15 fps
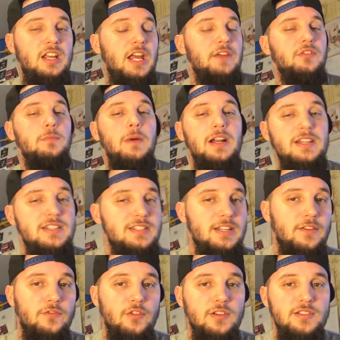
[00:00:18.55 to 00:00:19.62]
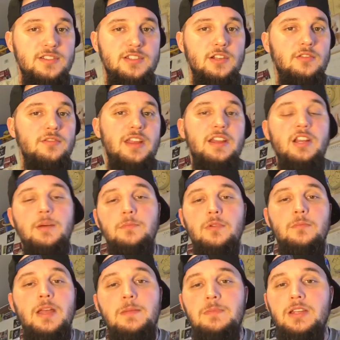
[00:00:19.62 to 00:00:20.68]
Everybody's different. So that number
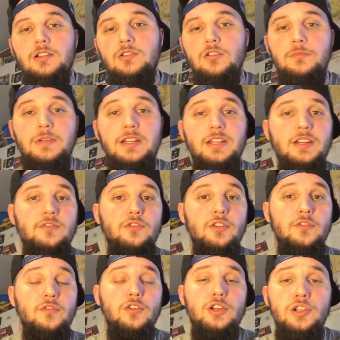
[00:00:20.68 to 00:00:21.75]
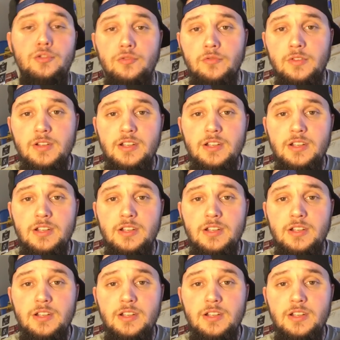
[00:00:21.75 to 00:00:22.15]
may be a little bit different for you.